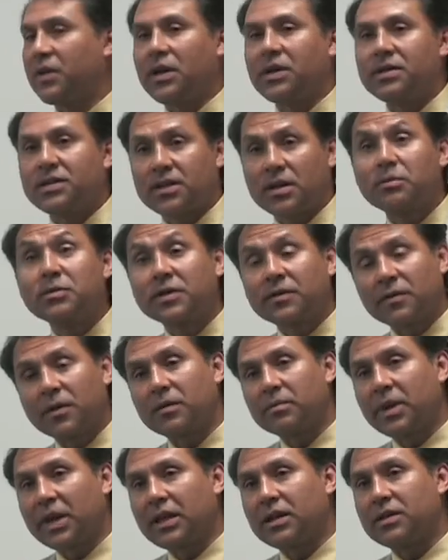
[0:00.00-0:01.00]
done some
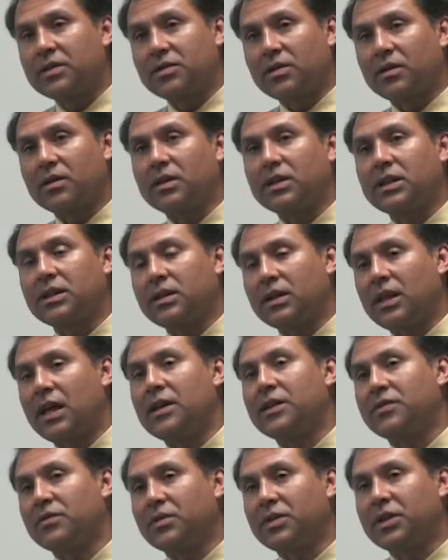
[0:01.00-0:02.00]
deferred maintenance certainly in the
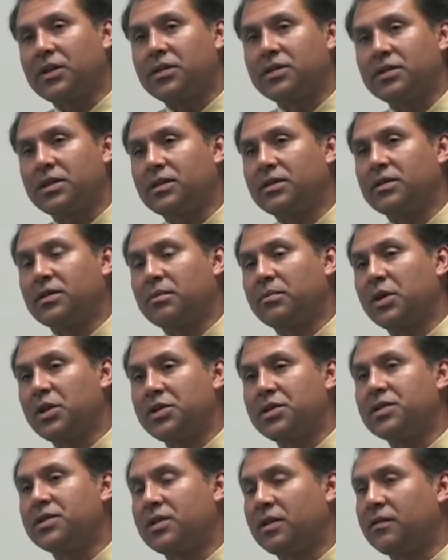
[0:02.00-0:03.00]
last few years as the
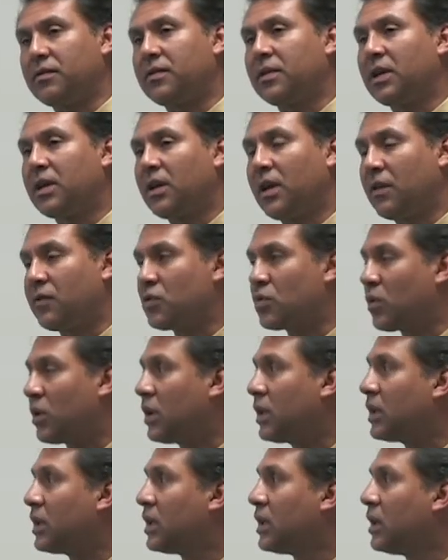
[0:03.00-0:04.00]
budgets have, have
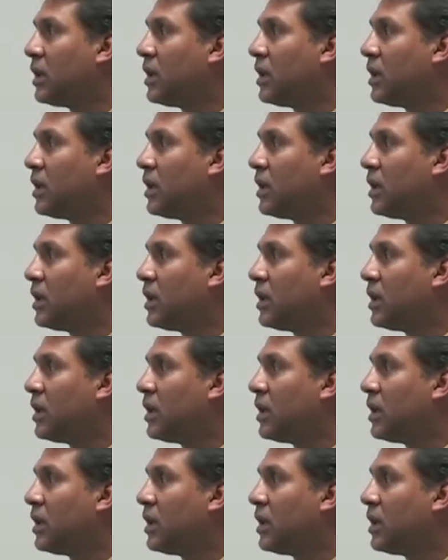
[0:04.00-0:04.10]
shrunk.